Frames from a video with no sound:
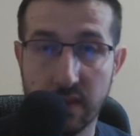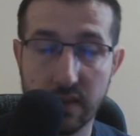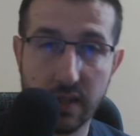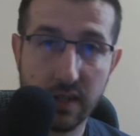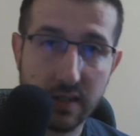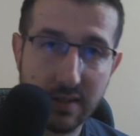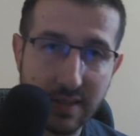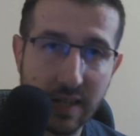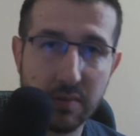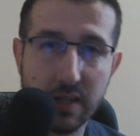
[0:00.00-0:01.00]
There are
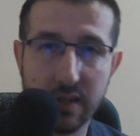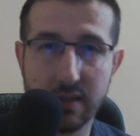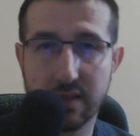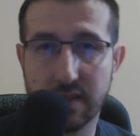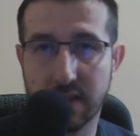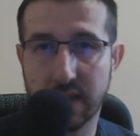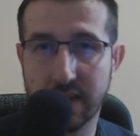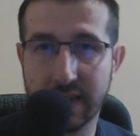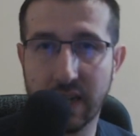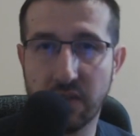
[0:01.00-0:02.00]
some characters that are
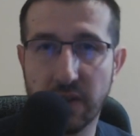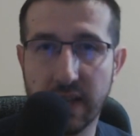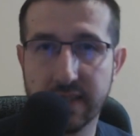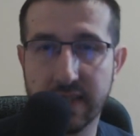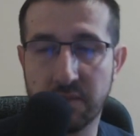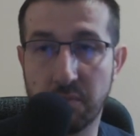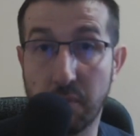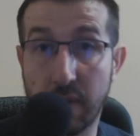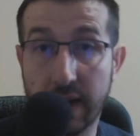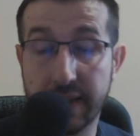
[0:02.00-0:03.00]
really fast and
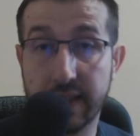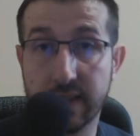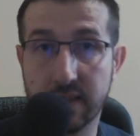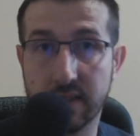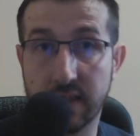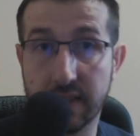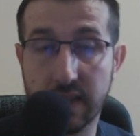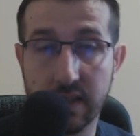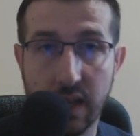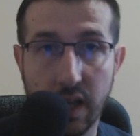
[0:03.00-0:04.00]
might get the
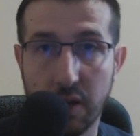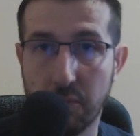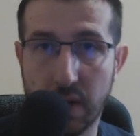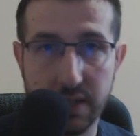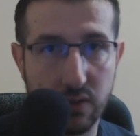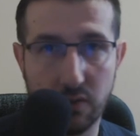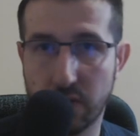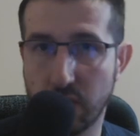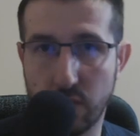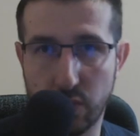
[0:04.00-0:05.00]
hit, but
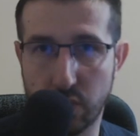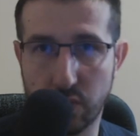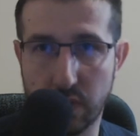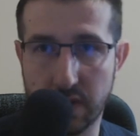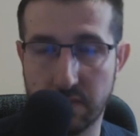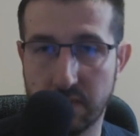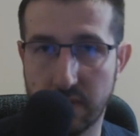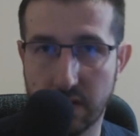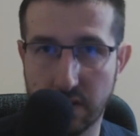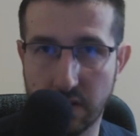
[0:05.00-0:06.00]
overall don't do it.
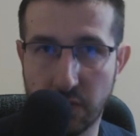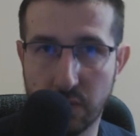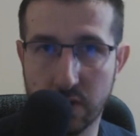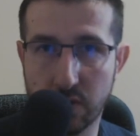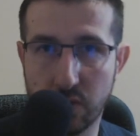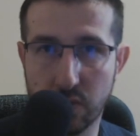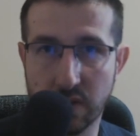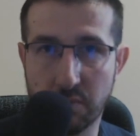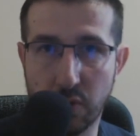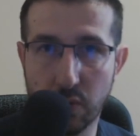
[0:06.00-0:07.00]
If you want to use
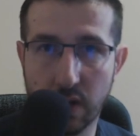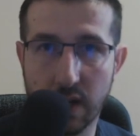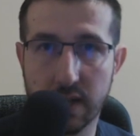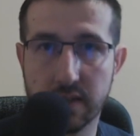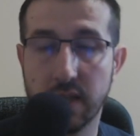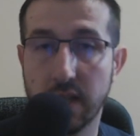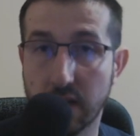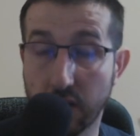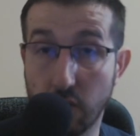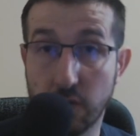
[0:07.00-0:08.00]
a blue card,
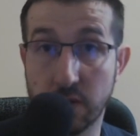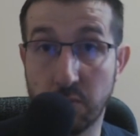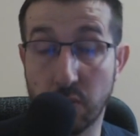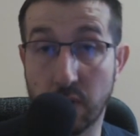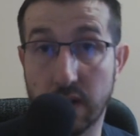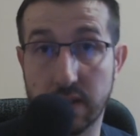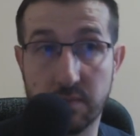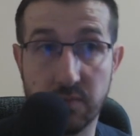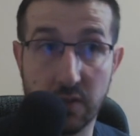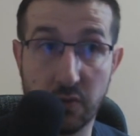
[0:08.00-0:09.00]
go for the blue card.
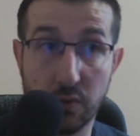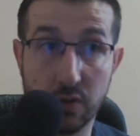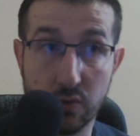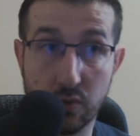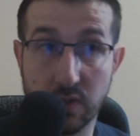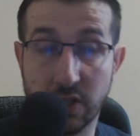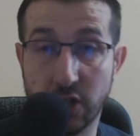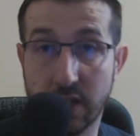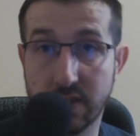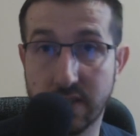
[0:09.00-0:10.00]
If you want to use the
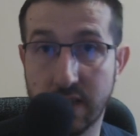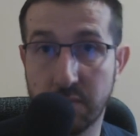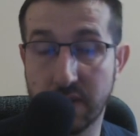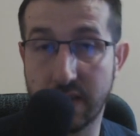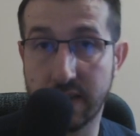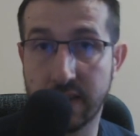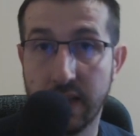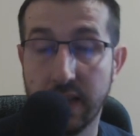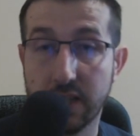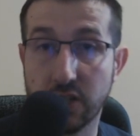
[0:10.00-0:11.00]
charge step, then
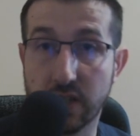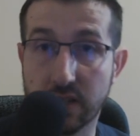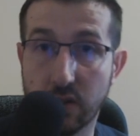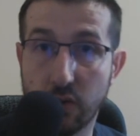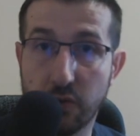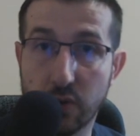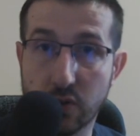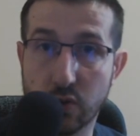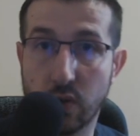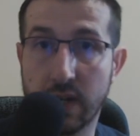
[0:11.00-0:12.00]
just go for
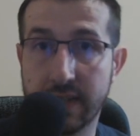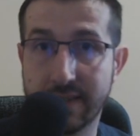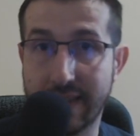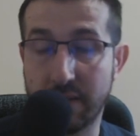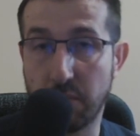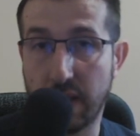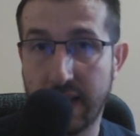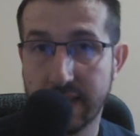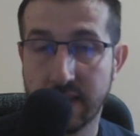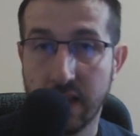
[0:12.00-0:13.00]
strikes and
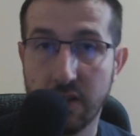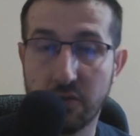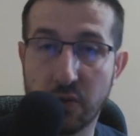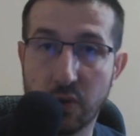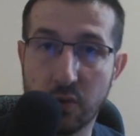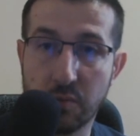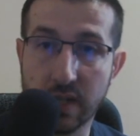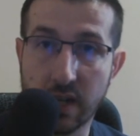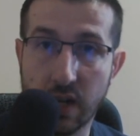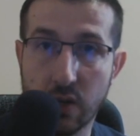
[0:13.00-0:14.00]
blast from a
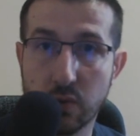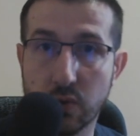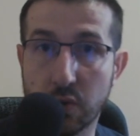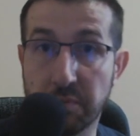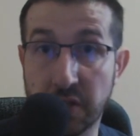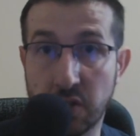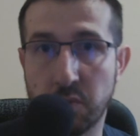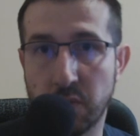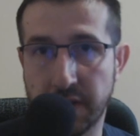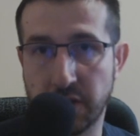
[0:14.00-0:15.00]
close or
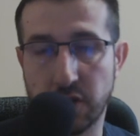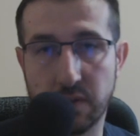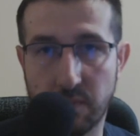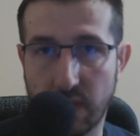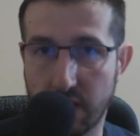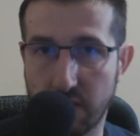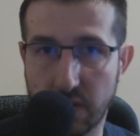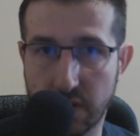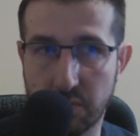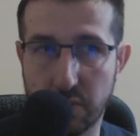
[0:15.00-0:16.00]
medium range.
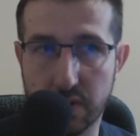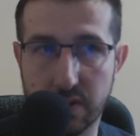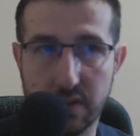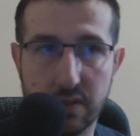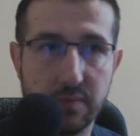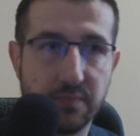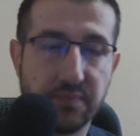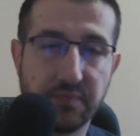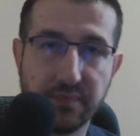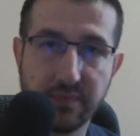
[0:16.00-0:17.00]
Very important.
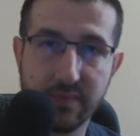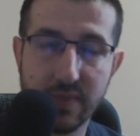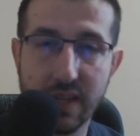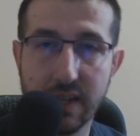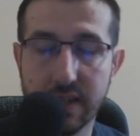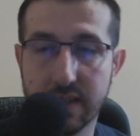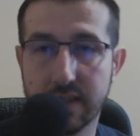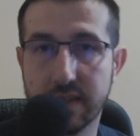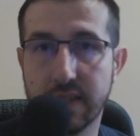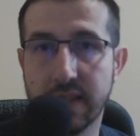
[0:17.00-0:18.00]

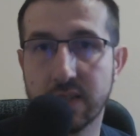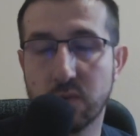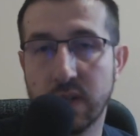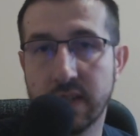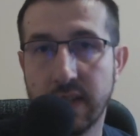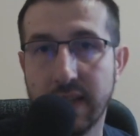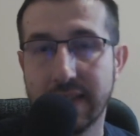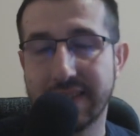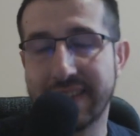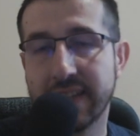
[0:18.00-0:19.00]
The next
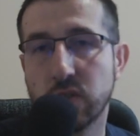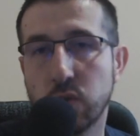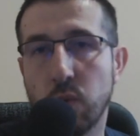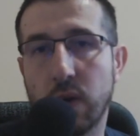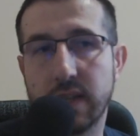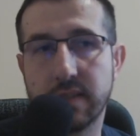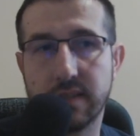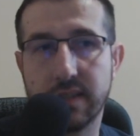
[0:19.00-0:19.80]
two ones, the